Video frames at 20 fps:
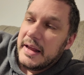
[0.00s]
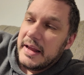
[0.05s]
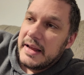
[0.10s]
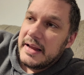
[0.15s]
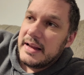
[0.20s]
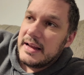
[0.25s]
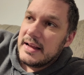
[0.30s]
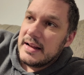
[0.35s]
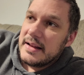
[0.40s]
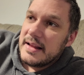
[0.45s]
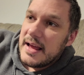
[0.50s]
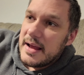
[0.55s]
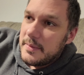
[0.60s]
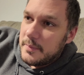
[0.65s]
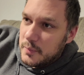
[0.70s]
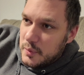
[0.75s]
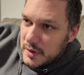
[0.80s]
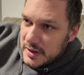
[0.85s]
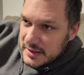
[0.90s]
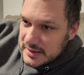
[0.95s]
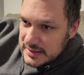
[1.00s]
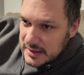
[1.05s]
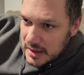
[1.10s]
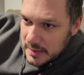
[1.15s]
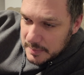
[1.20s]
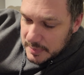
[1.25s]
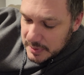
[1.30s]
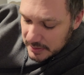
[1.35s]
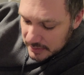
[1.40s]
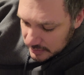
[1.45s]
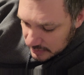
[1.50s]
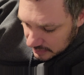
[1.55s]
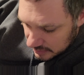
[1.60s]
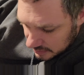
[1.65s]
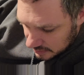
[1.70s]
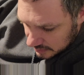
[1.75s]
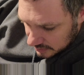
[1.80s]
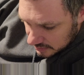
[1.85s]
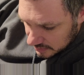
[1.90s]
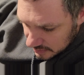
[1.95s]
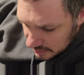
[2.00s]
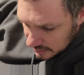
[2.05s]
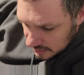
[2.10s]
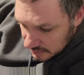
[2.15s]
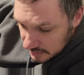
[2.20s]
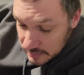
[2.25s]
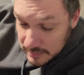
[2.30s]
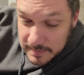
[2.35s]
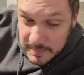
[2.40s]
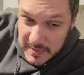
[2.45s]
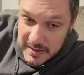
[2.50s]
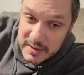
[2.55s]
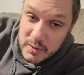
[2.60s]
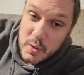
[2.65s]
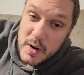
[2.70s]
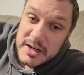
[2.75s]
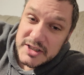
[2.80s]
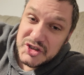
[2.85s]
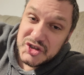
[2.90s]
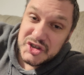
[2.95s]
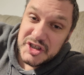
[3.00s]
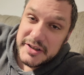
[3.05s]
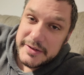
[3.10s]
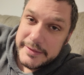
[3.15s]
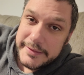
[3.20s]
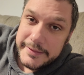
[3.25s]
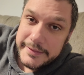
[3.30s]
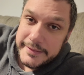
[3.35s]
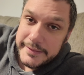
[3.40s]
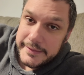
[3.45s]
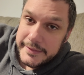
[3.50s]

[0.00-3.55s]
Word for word: And that brings up my question: